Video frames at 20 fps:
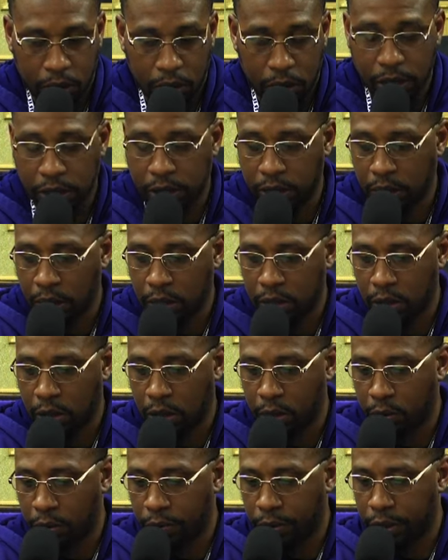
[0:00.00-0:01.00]
That's it. That's
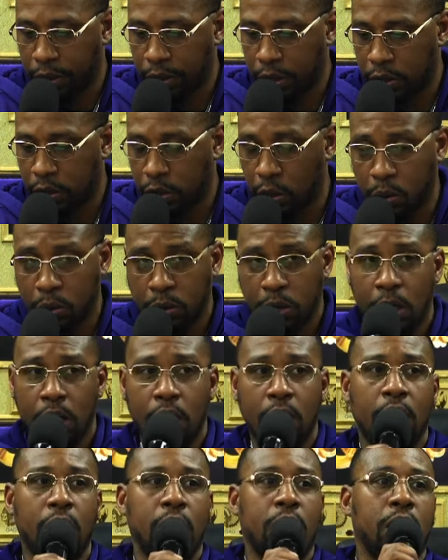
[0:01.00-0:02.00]
all I want right there. So
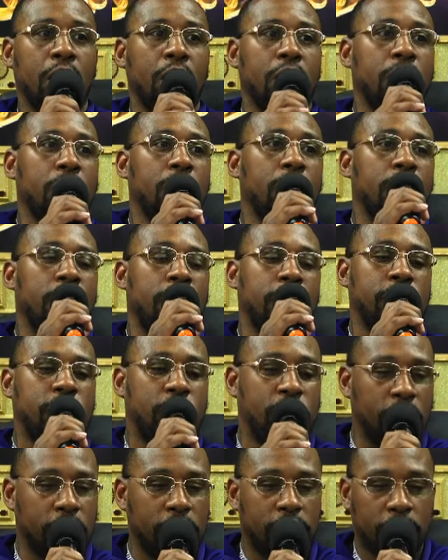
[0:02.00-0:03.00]
it's
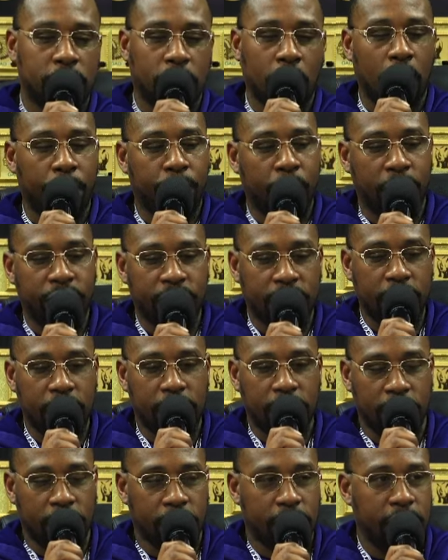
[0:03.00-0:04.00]
just y'all brothers
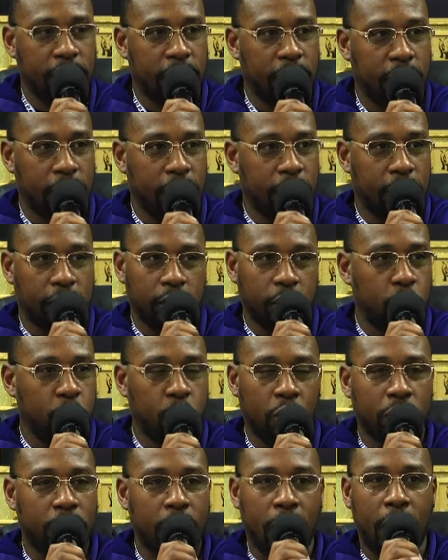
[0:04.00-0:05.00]
need to understand that
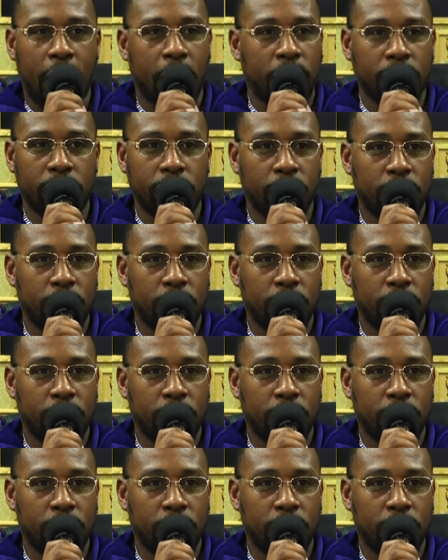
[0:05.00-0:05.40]
you are not